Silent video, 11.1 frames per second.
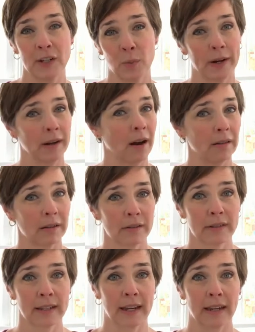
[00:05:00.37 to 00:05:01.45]

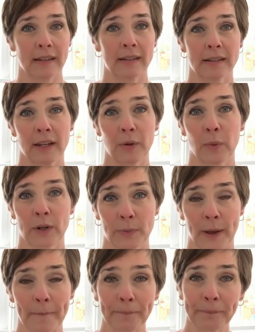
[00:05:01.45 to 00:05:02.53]
$20, and it works
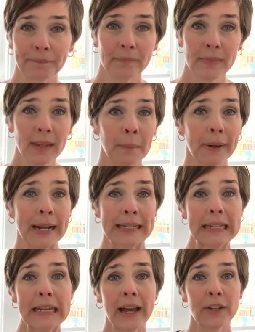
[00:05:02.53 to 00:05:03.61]
well. But I
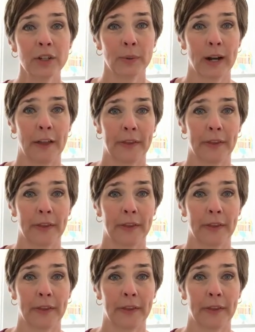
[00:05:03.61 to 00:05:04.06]
did not do it on the